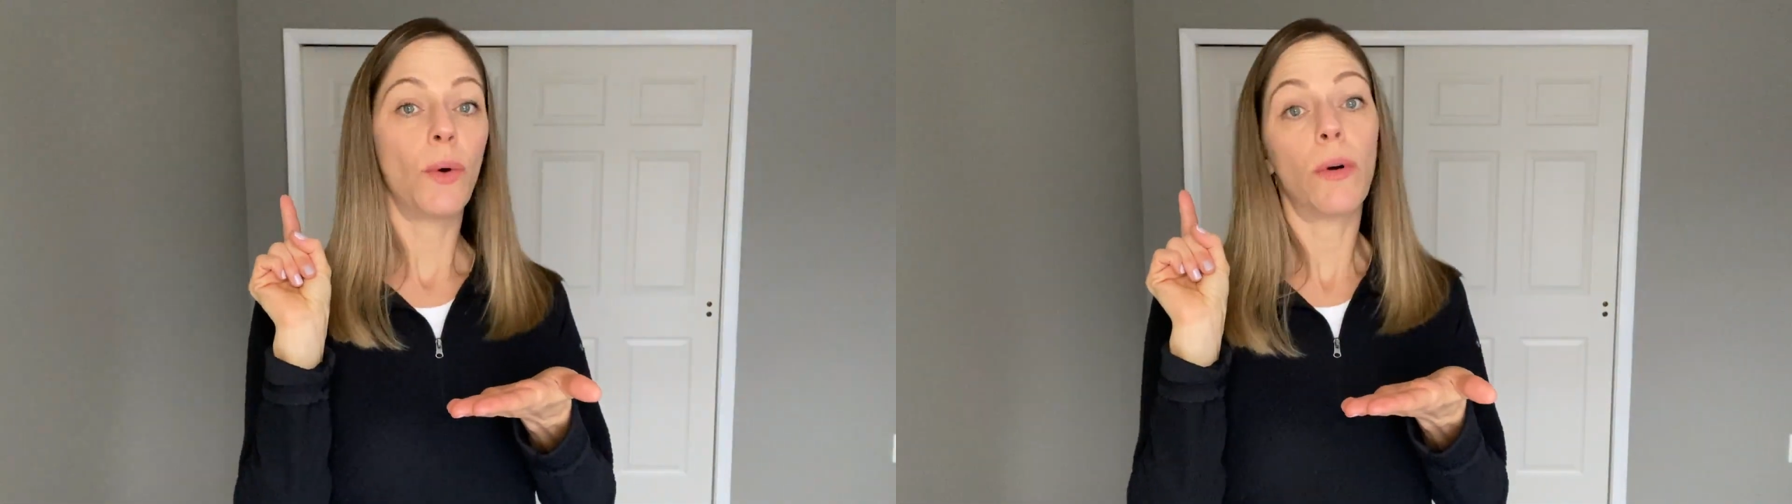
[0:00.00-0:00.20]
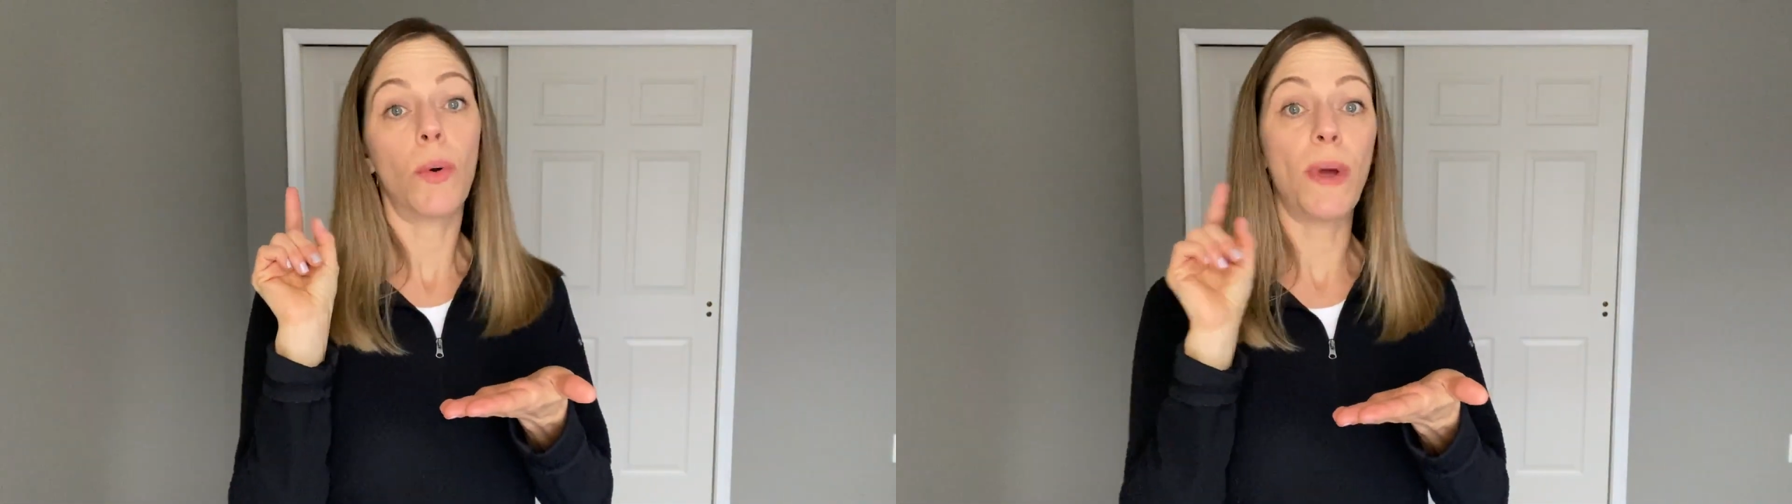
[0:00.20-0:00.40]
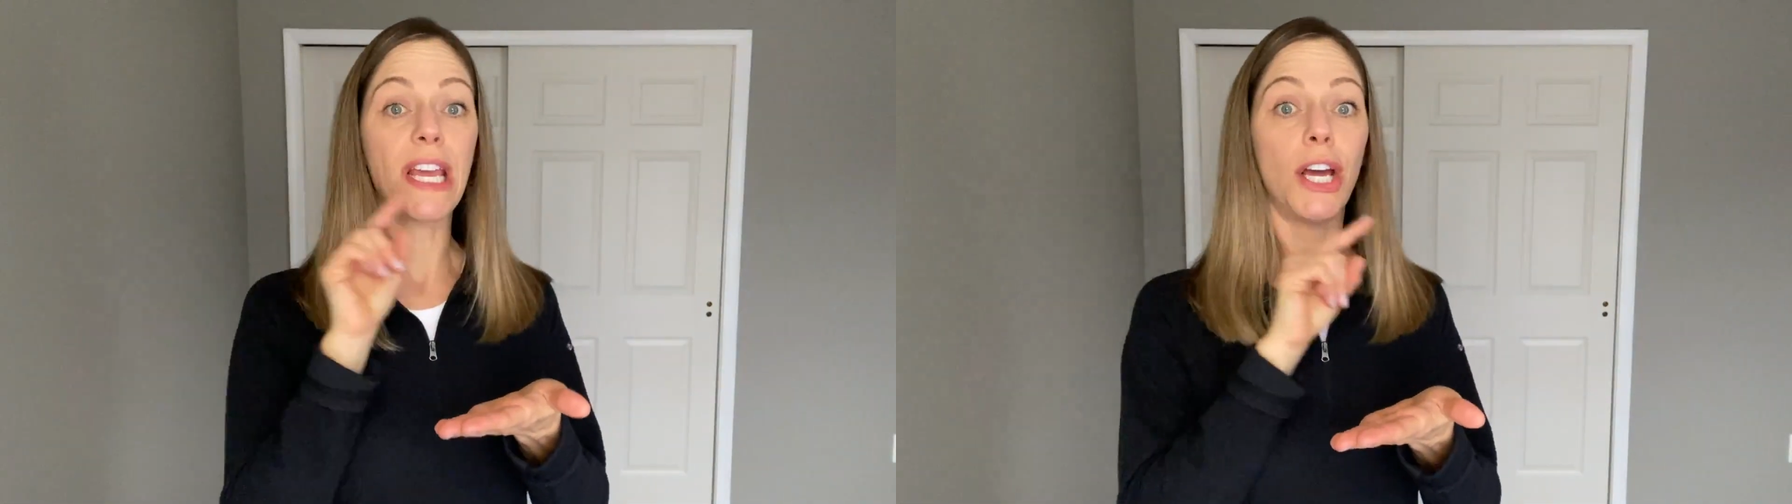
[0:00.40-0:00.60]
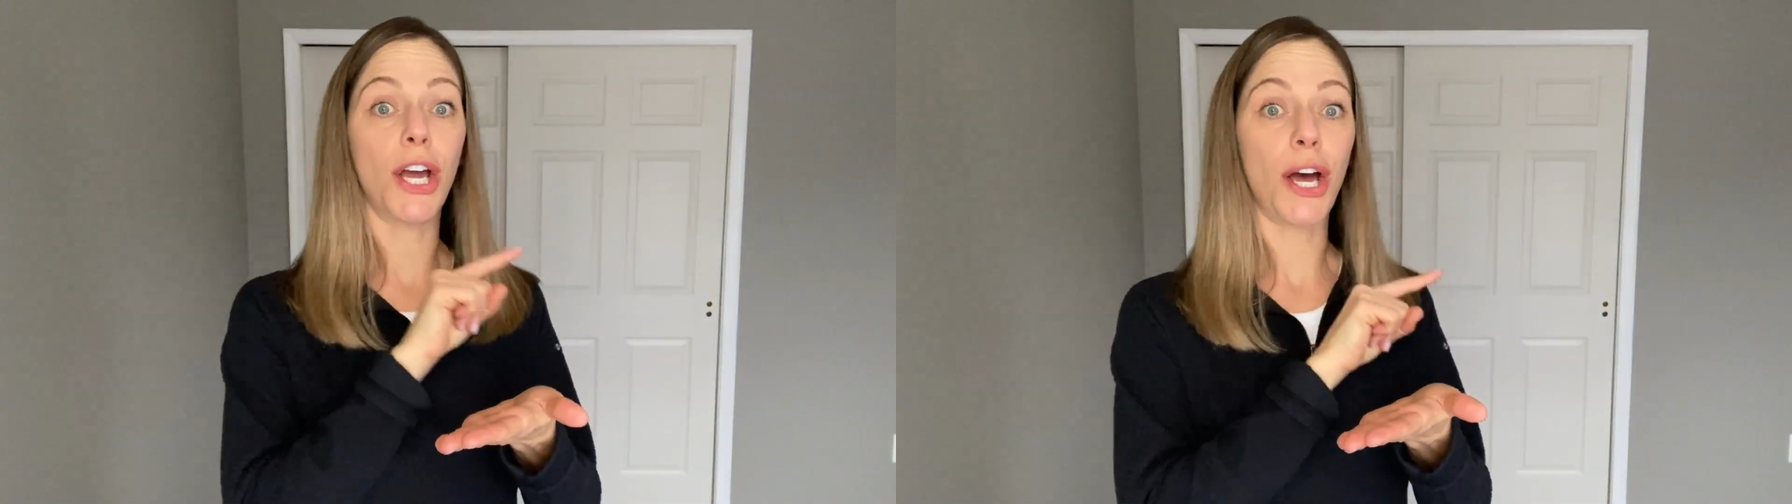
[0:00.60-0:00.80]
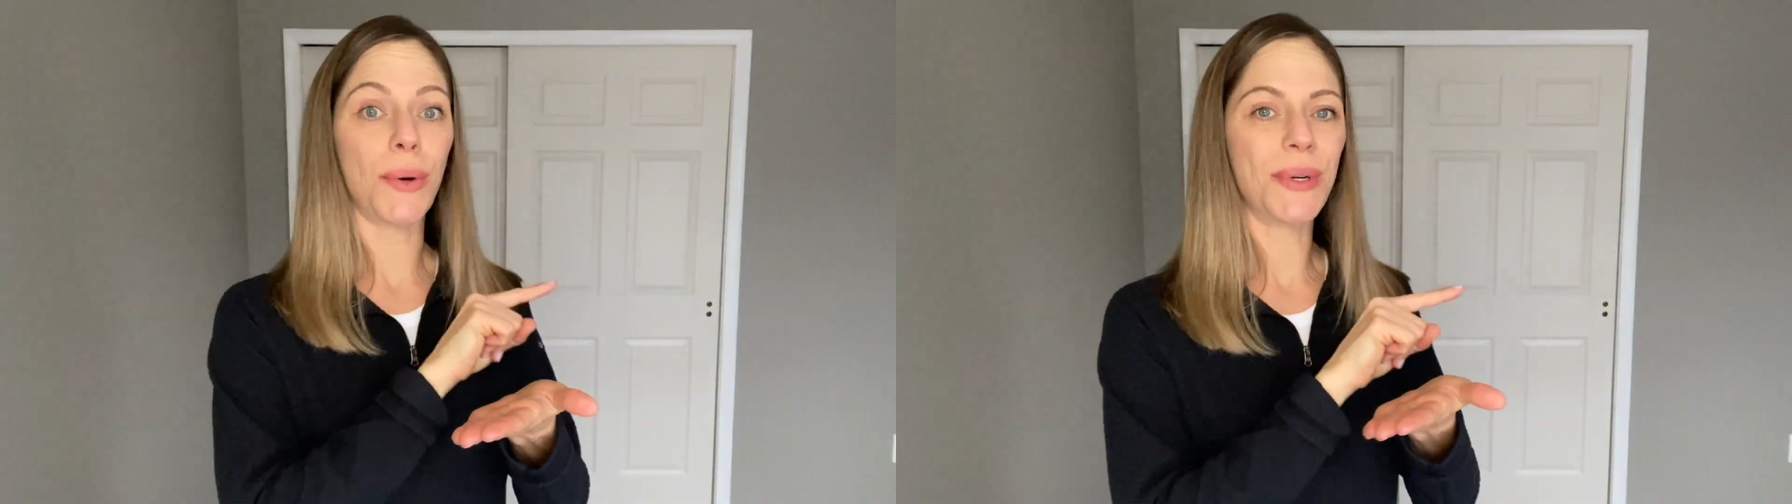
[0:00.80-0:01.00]
or a week
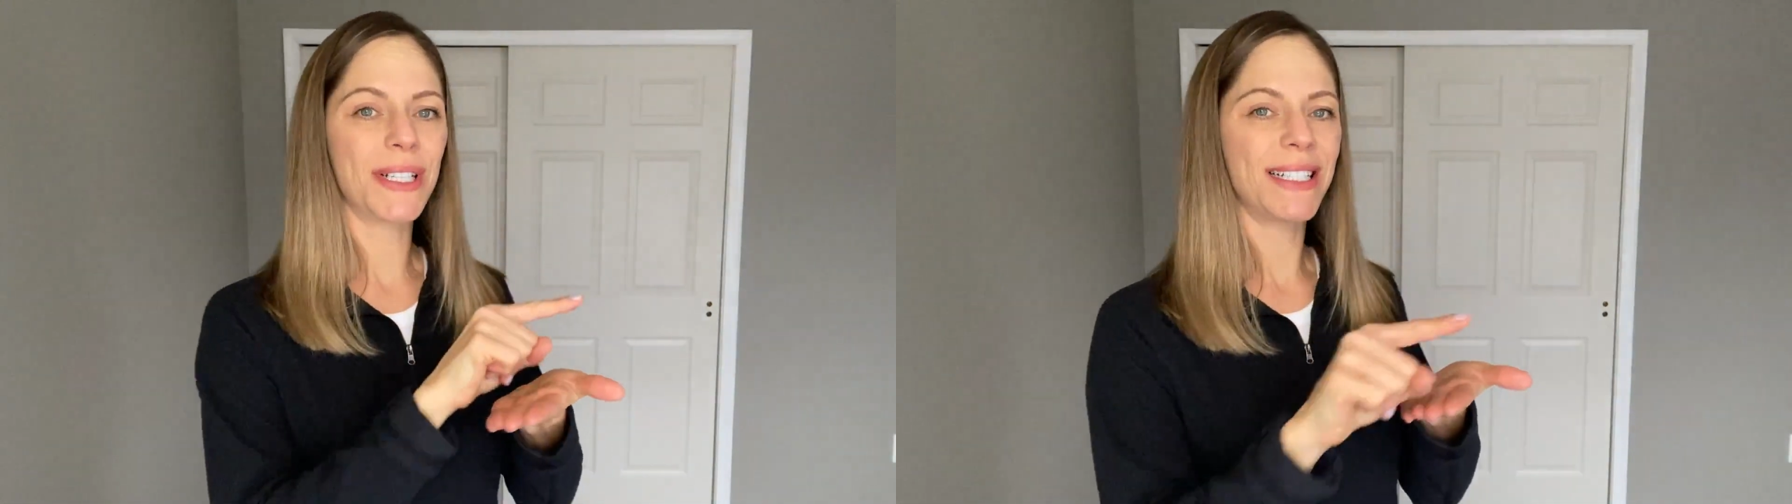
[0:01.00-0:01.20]
ago.